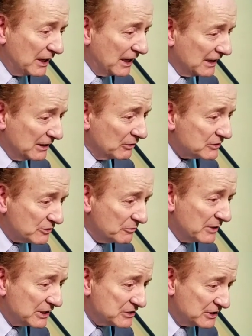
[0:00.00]
and also
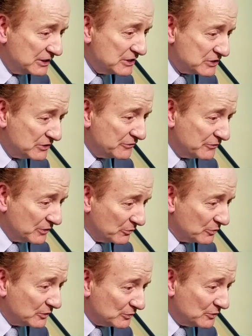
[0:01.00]
it makes it easier for you to
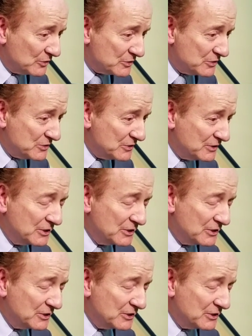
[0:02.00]
work longer.